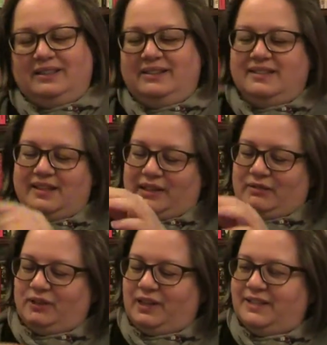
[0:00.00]

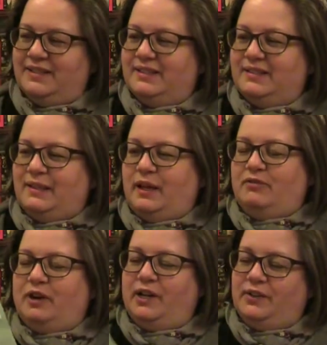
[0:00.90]
signifies a
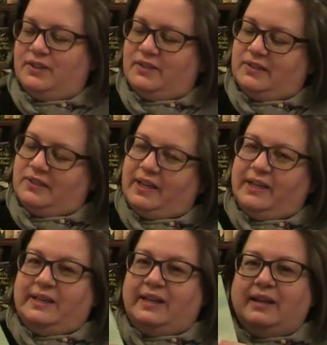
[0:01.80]
sci-fi, and there's a
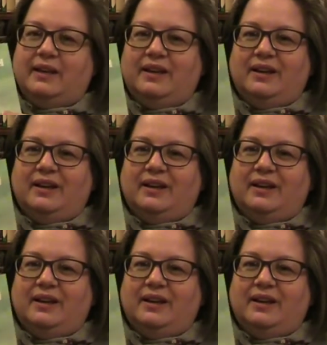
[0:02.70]
slightly